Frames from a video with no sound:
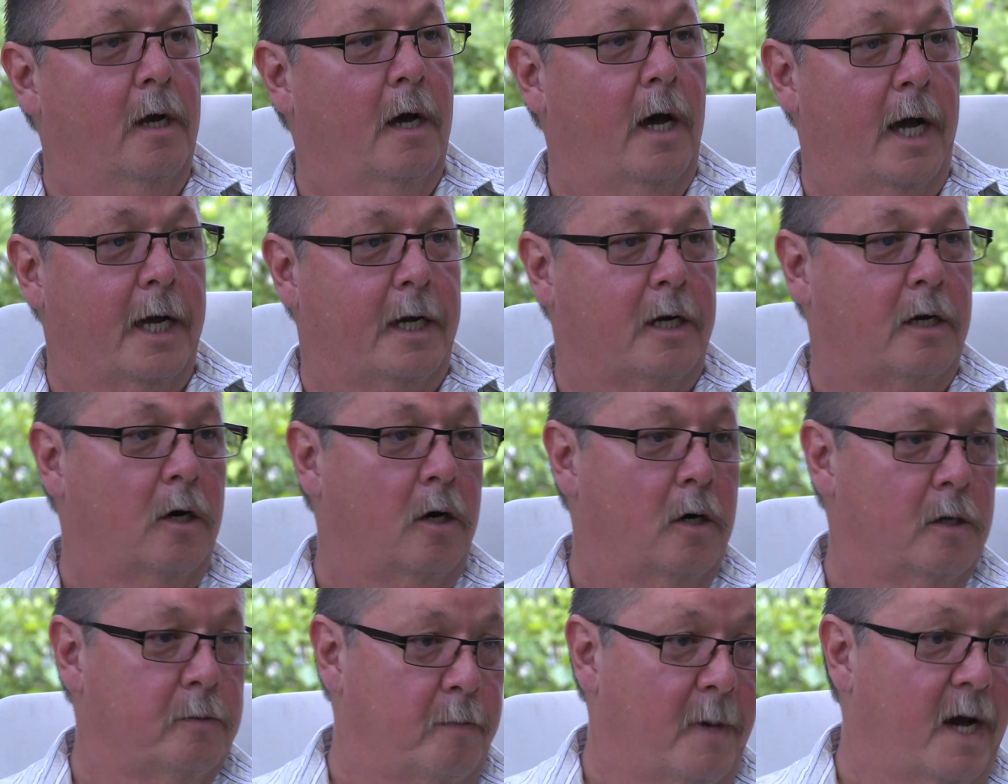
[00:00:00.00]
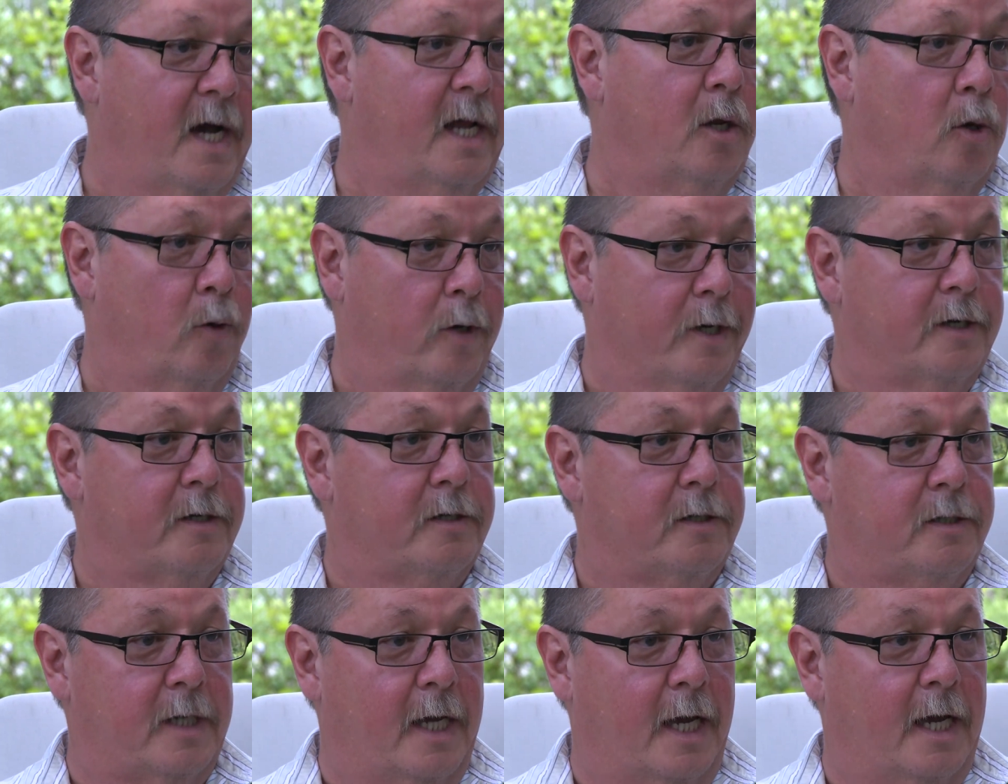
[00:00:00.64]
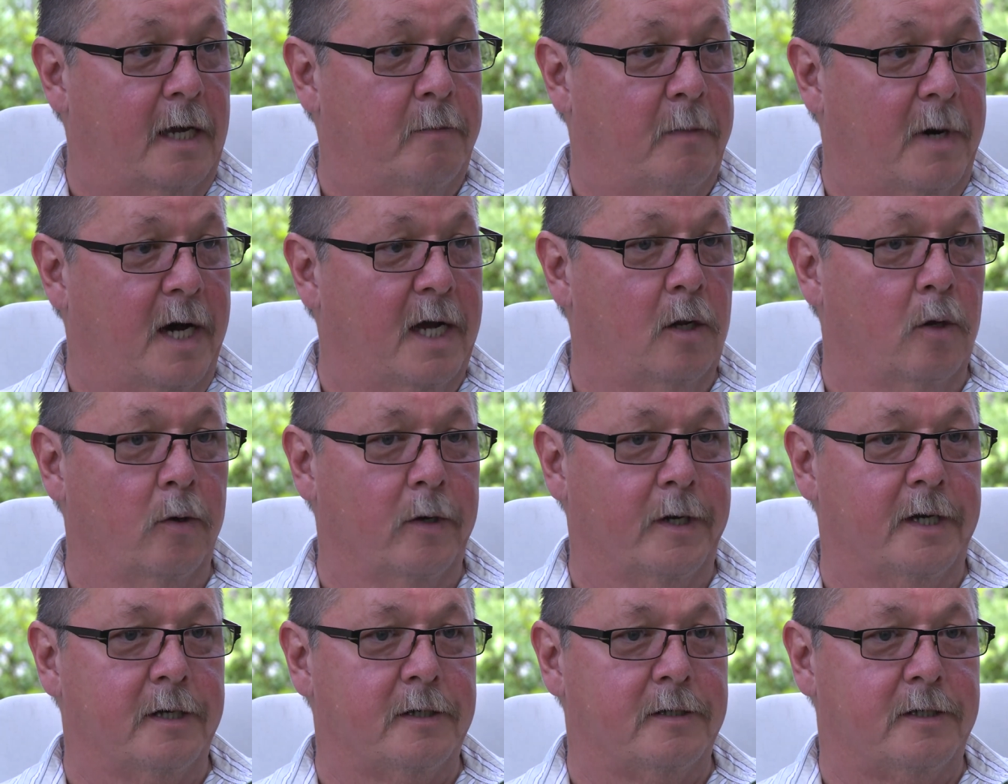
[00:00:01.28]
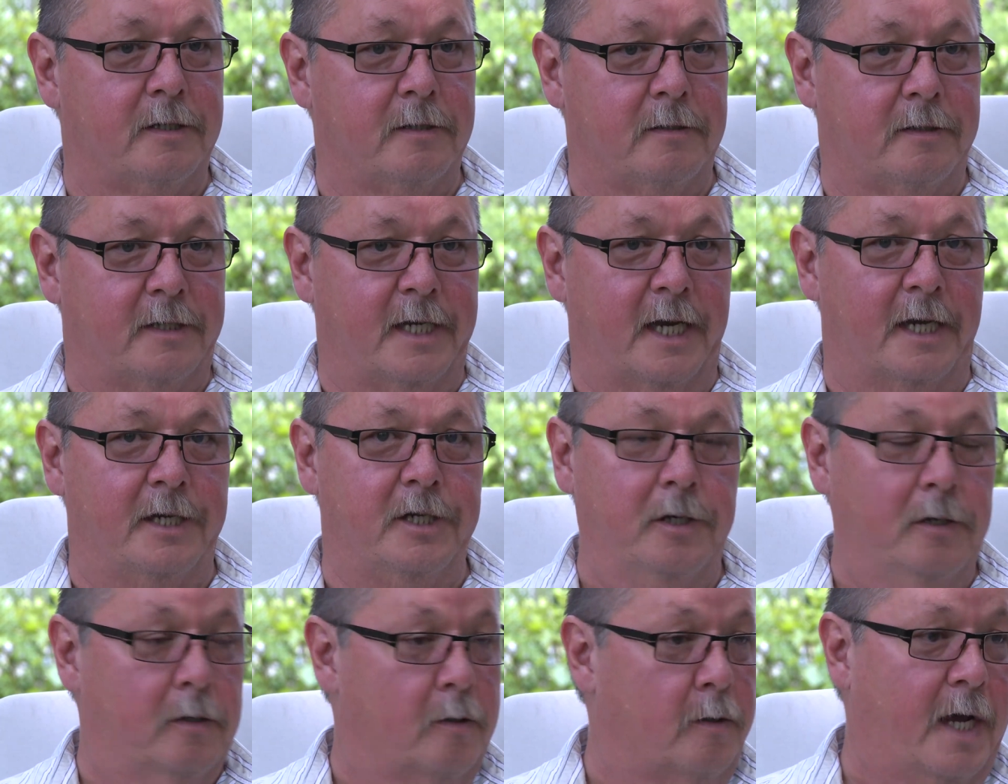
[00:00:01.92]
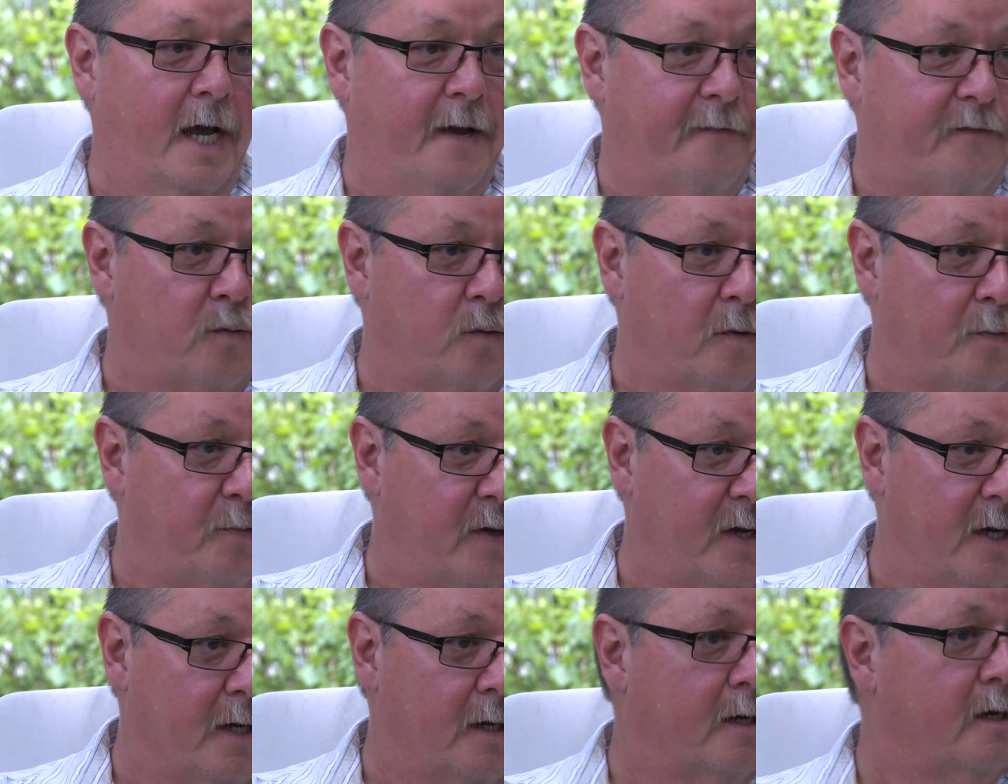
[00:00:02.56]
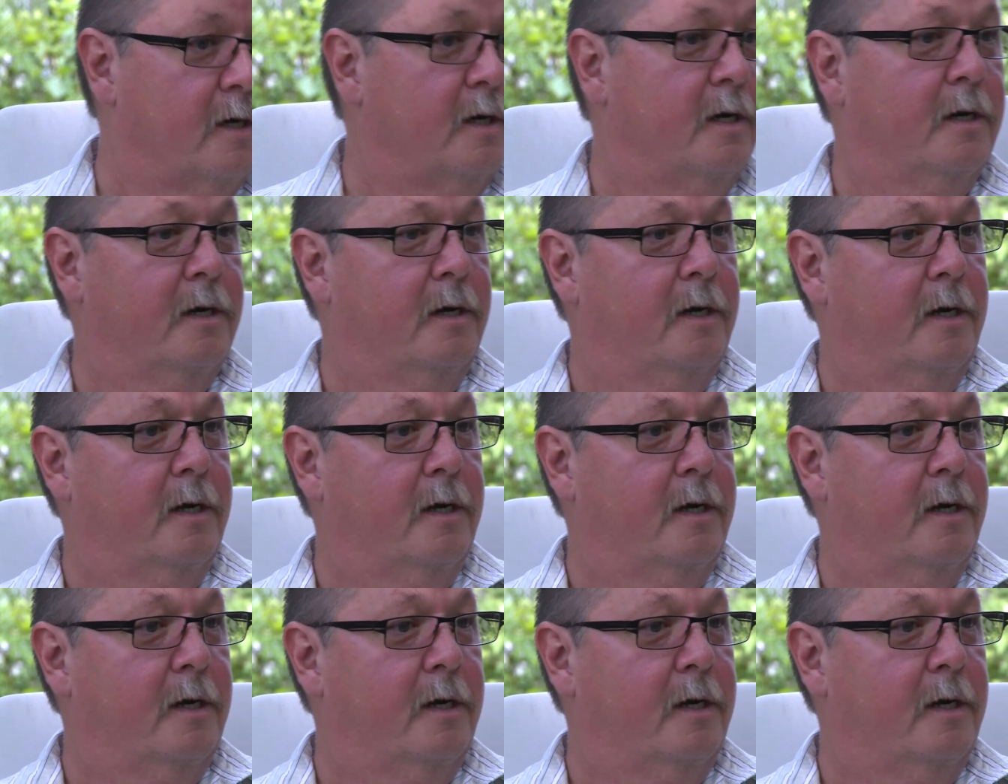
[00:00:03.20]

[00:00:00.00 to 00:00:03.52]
I called my lawyers and my lawyers said you don't have to appear.